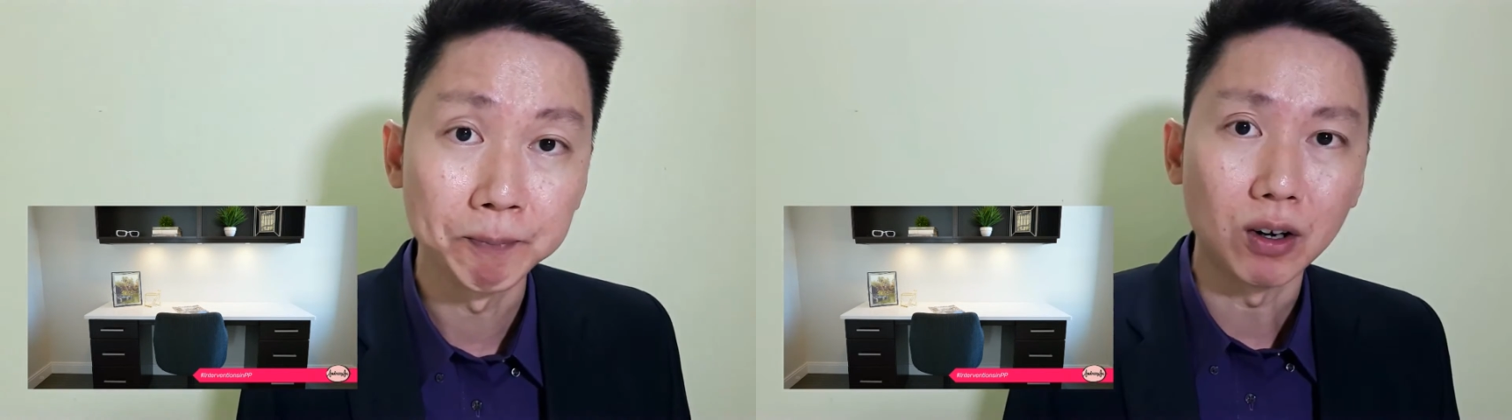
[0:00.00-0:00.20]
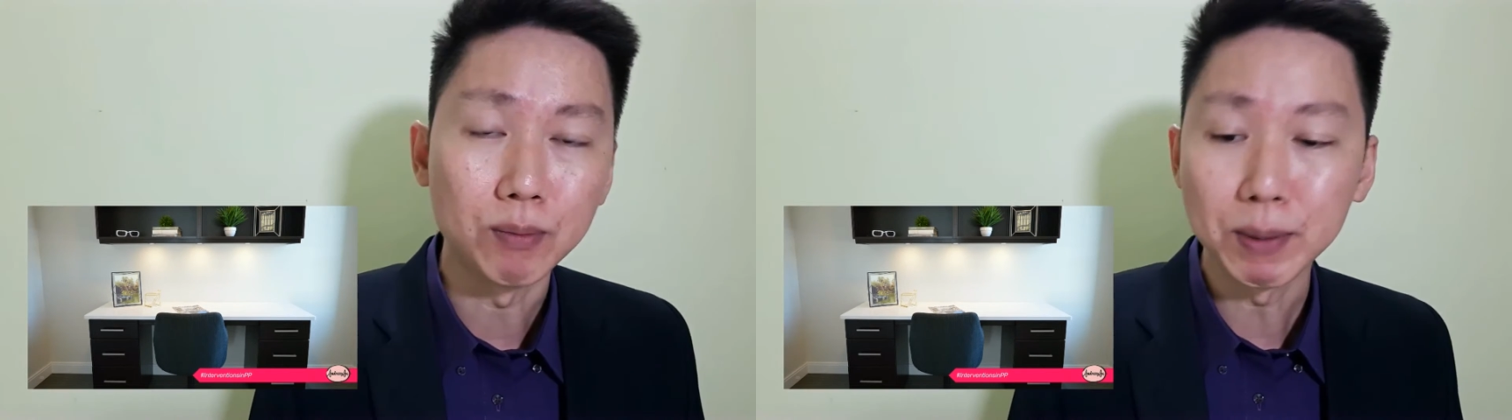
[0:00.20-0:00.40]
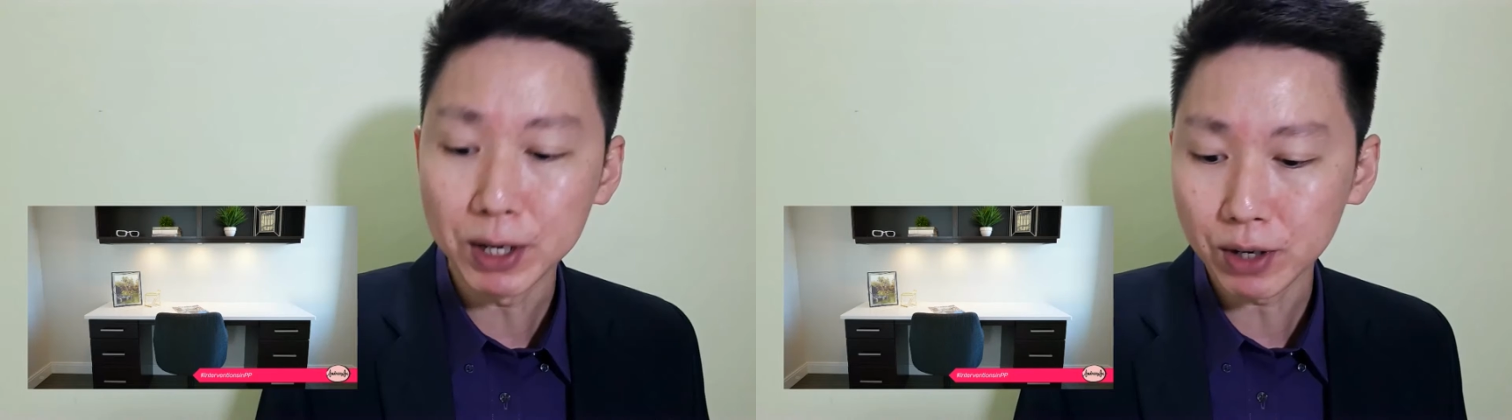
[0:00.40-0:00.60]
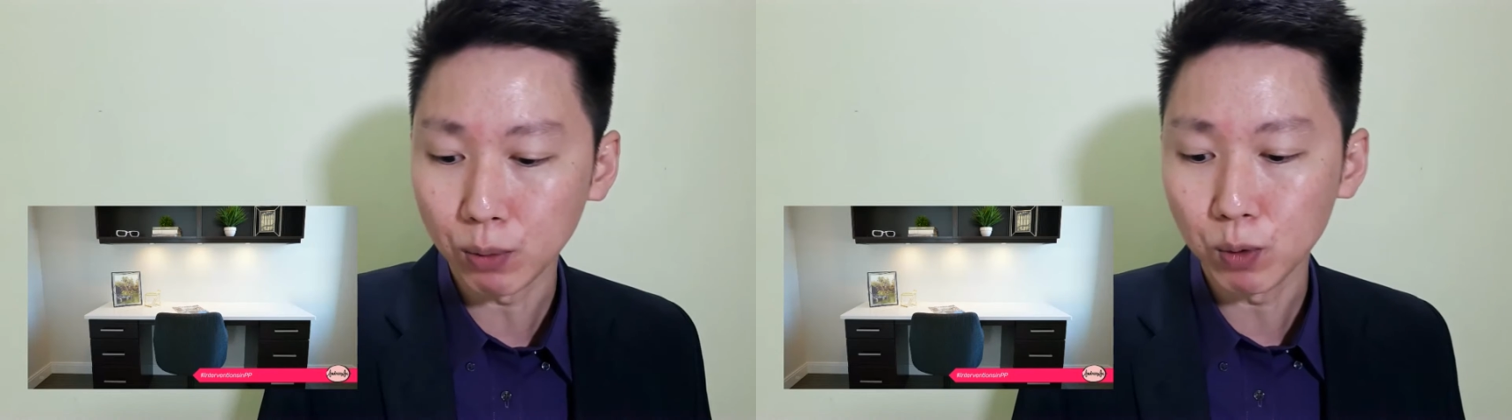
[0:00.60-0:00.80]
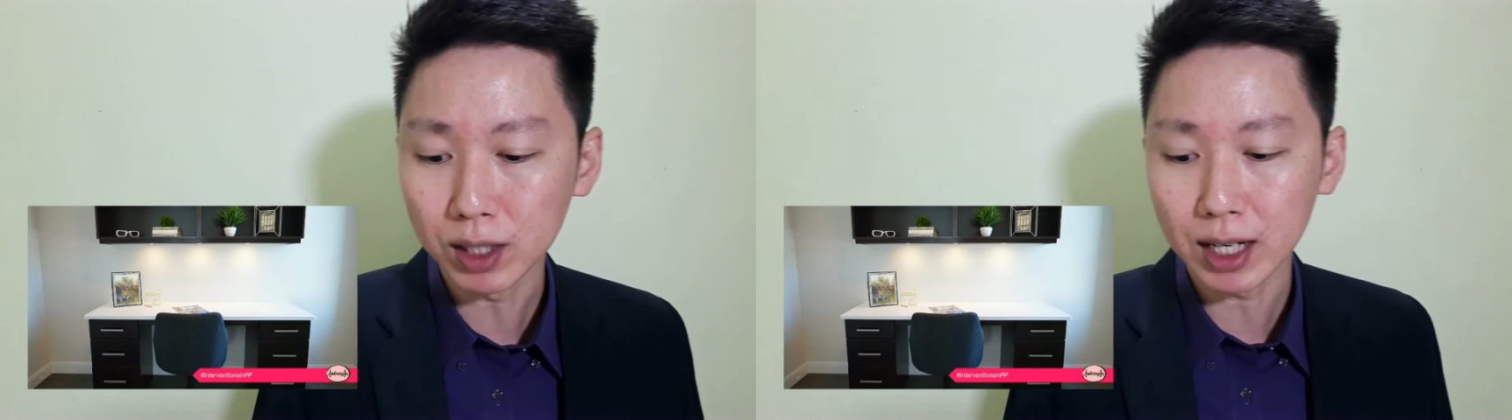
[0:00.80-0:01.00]
Or maybe you
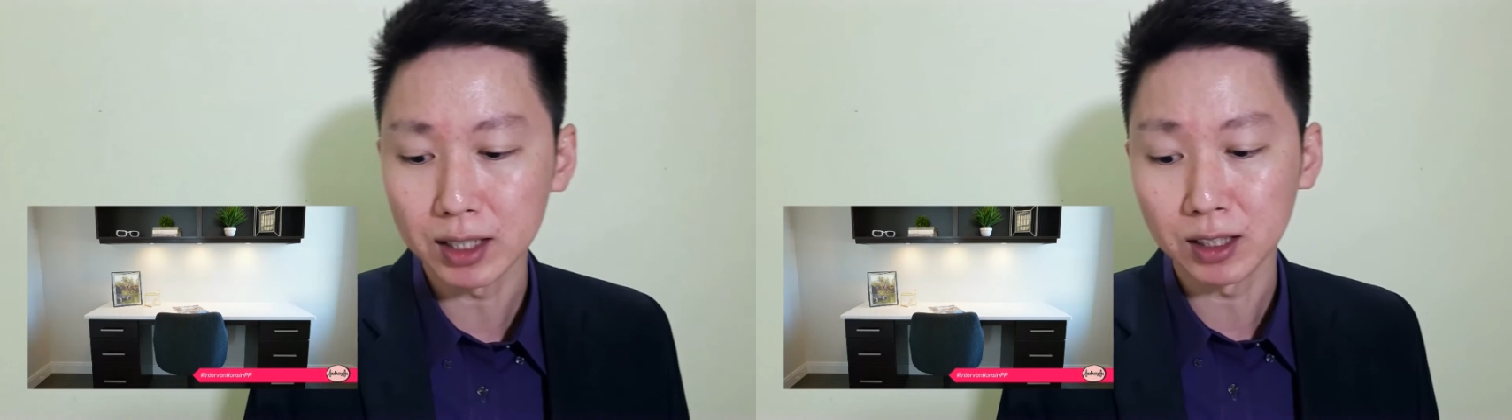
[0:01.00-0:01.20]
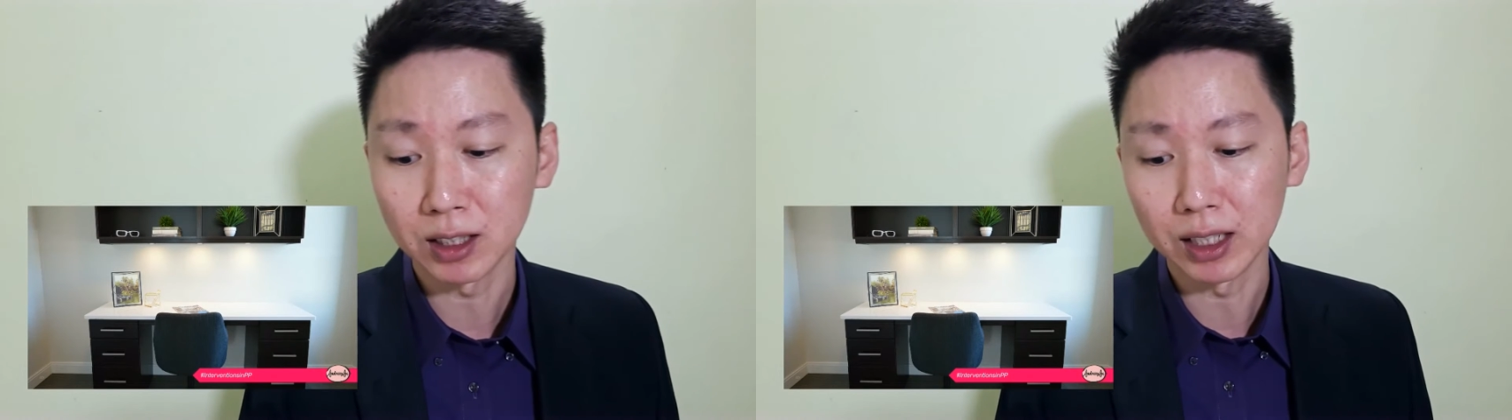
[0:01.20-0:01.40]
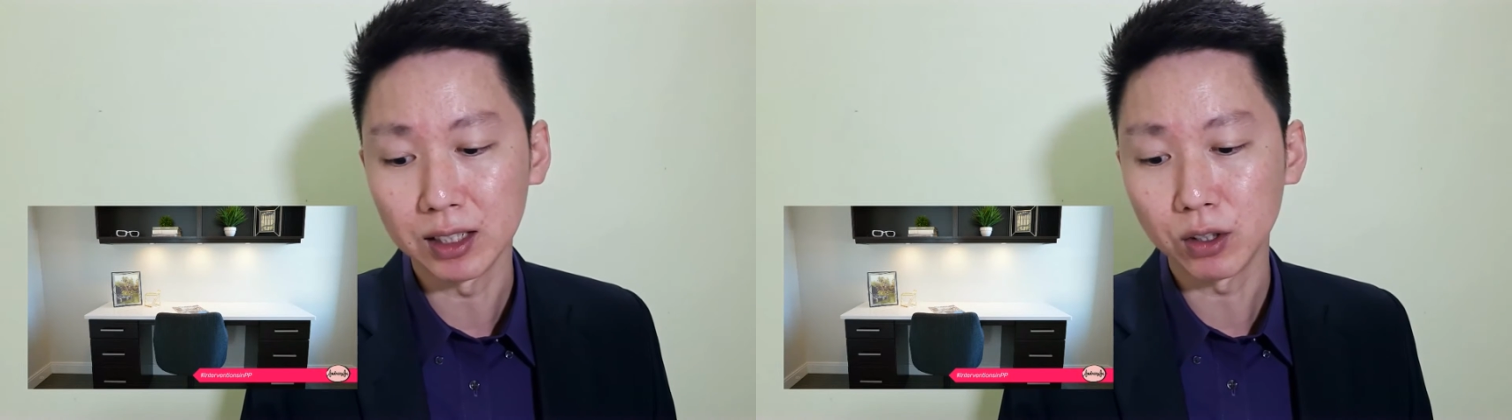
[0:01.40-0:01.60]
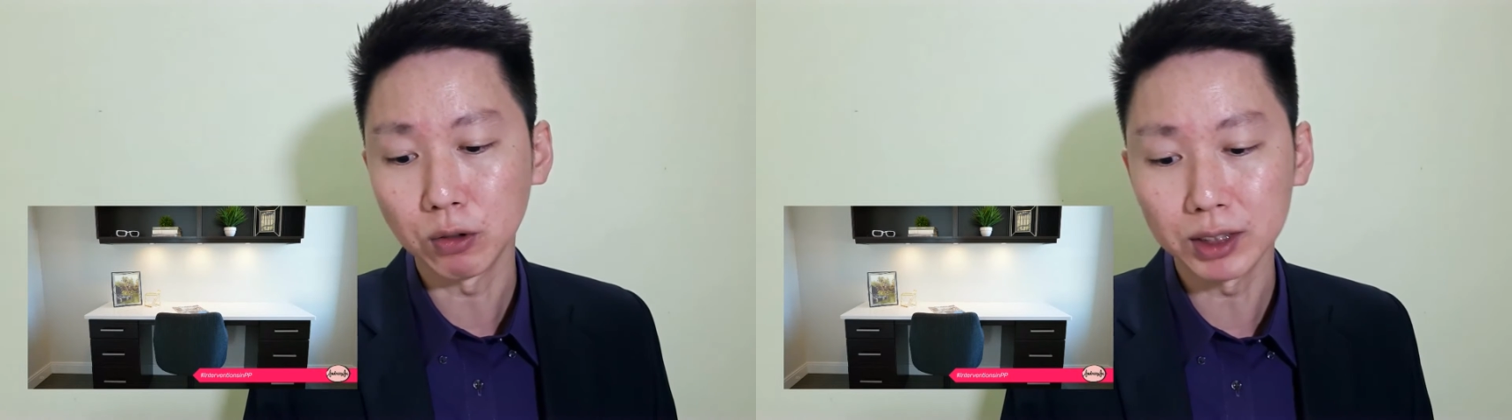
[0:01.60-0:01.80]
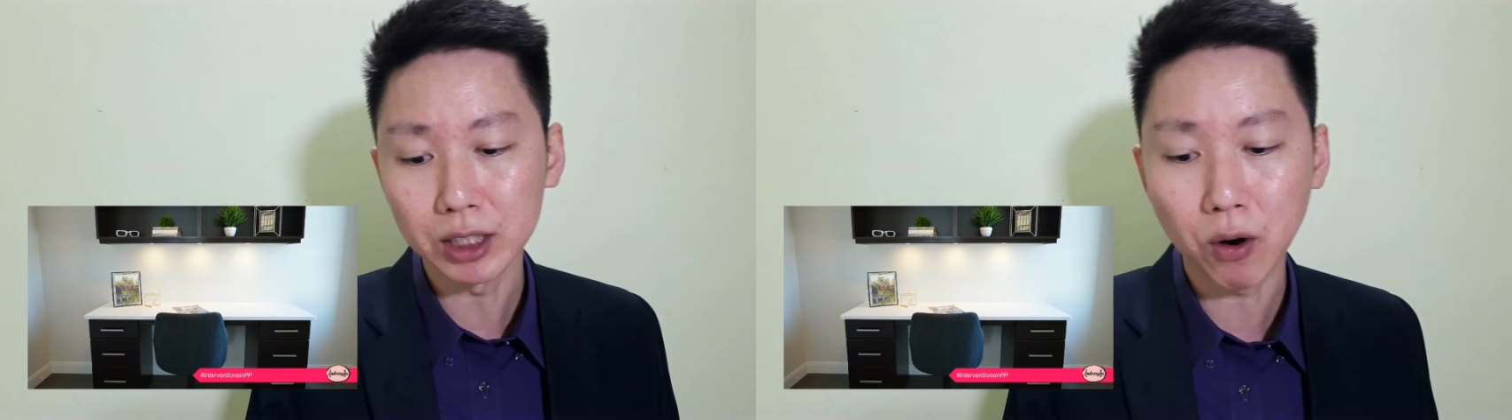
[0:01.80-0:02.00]
can work in a
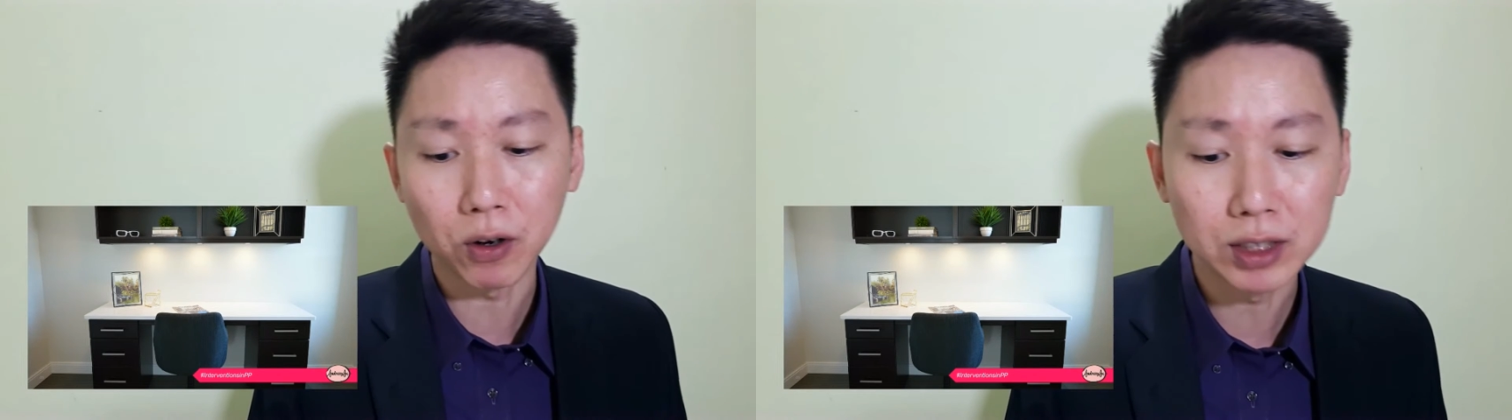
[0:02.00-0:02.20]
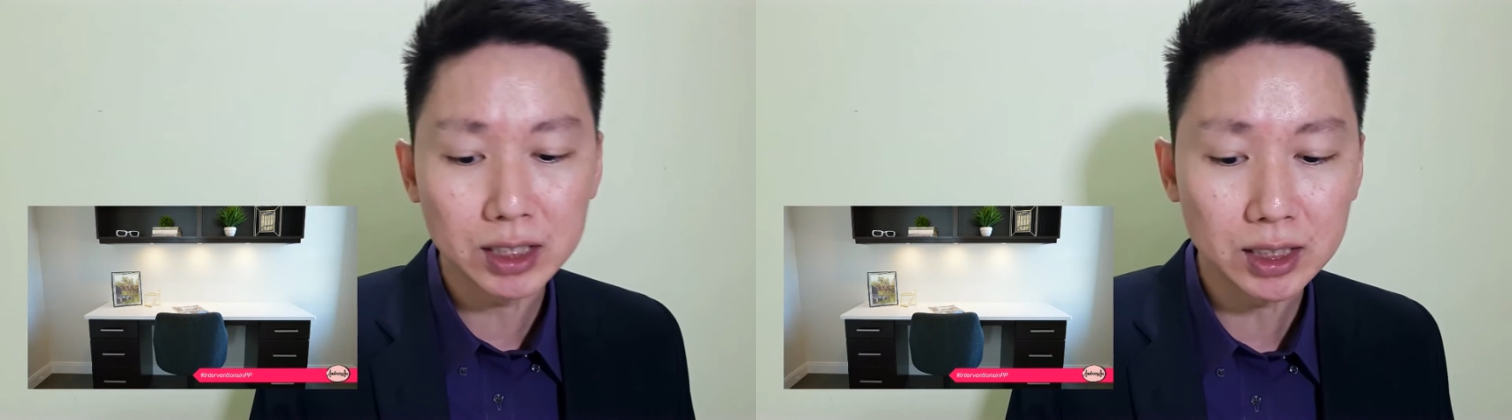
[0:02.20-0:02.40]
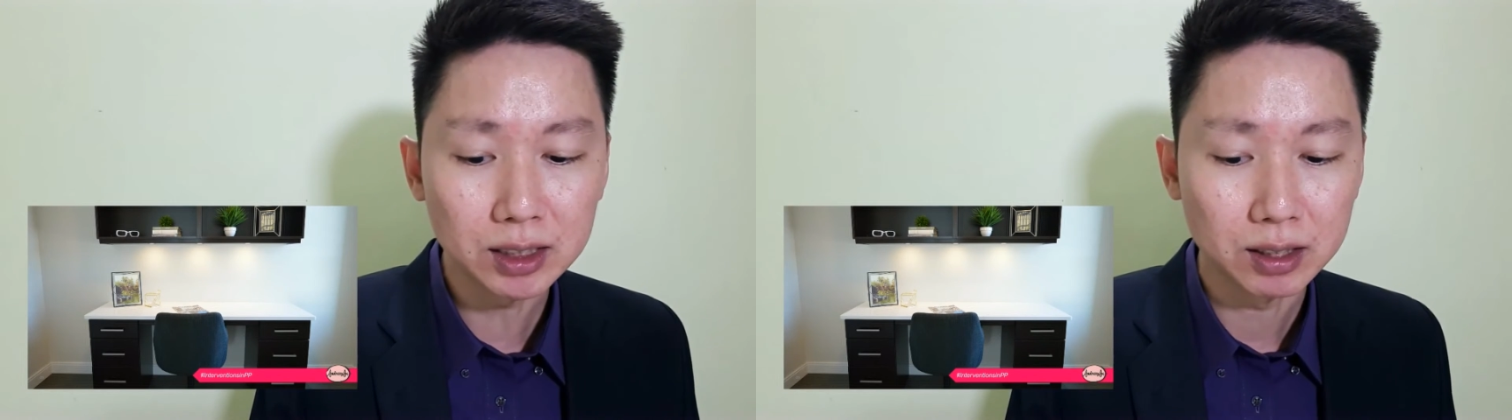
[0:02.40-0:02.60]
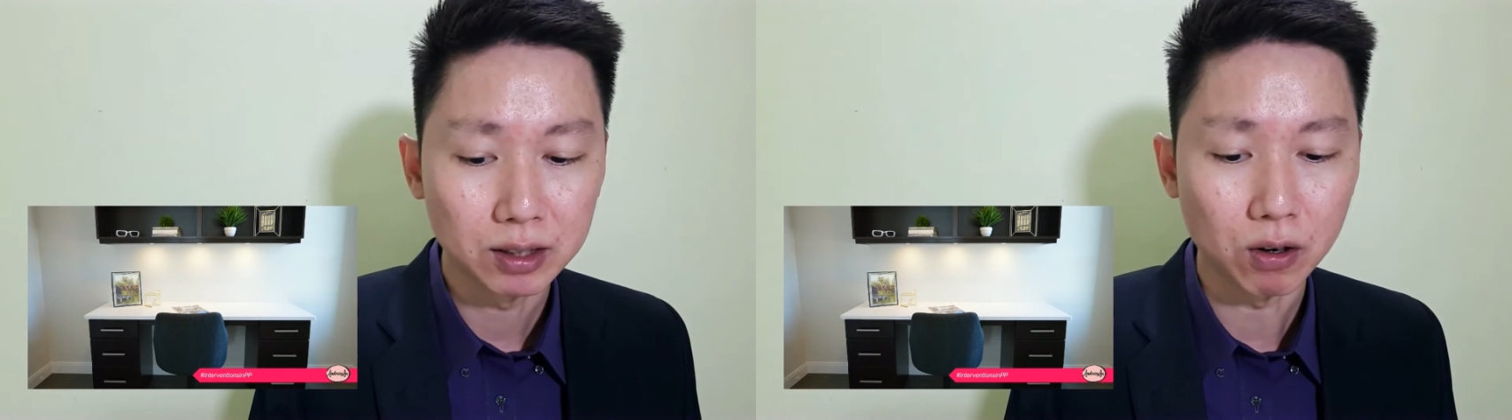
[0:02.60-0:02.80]
cozy corner,